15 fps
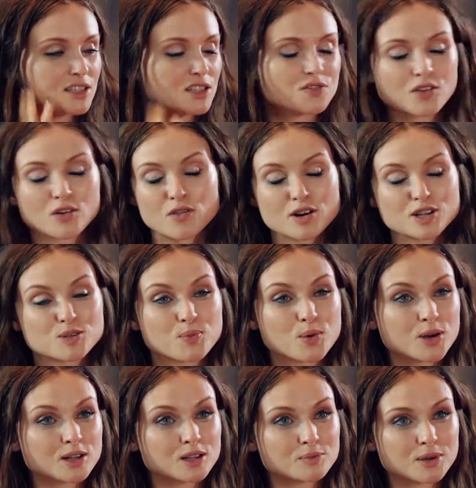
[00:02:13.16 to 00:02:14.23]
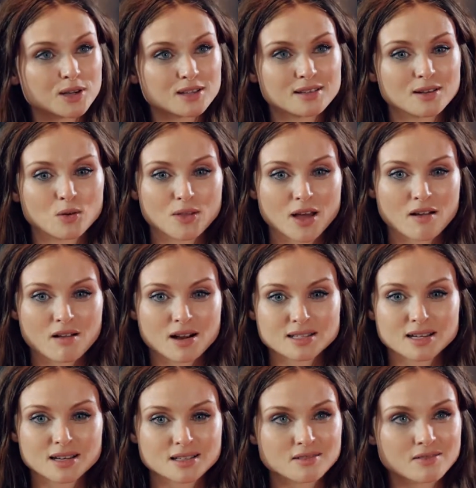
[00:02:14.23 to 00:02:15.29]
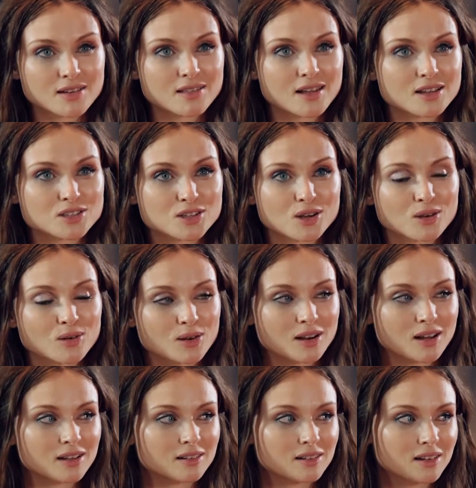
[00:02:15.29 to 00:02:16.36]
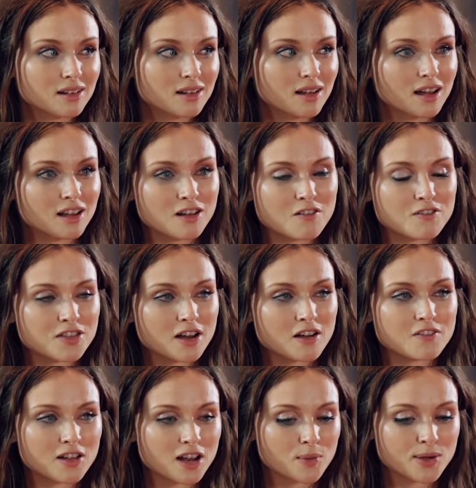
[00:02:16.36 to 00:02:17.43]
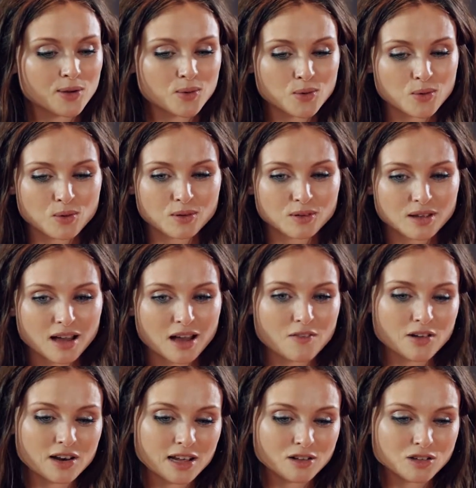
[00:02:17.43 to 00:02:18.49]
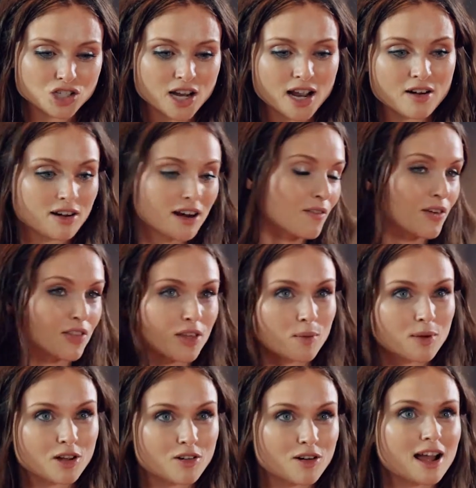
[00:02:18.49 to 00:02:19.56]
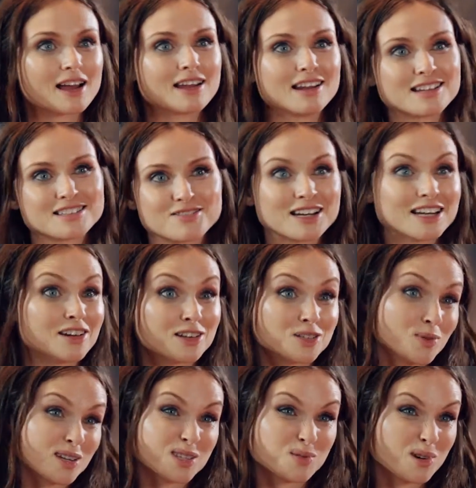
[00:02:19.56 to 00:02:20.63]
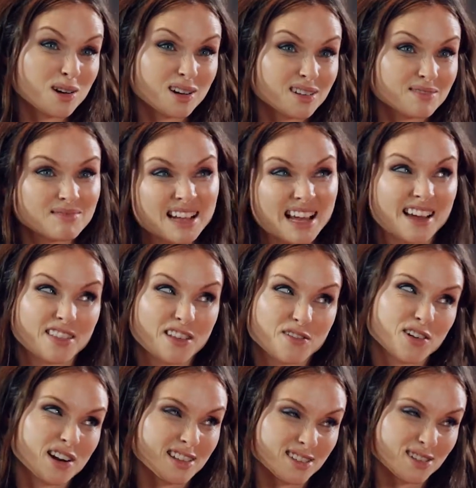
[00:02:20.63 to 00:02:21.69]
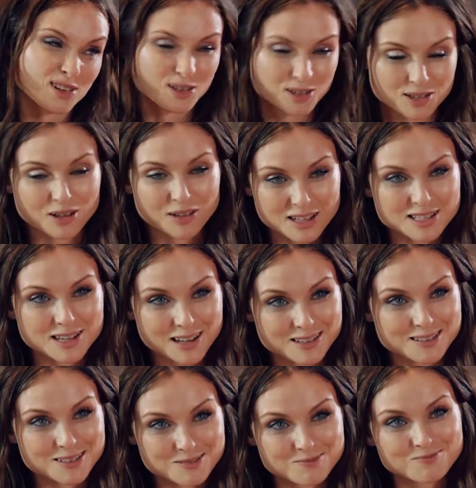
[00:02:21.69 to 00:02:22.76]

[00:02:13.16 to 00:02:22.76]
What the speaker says: I just feel very spoiled because all their ideas are in there too, and I love that. I feel like we all have a little share in everything we create, and that's a really nice way to work, and they're friends too, so that's nice.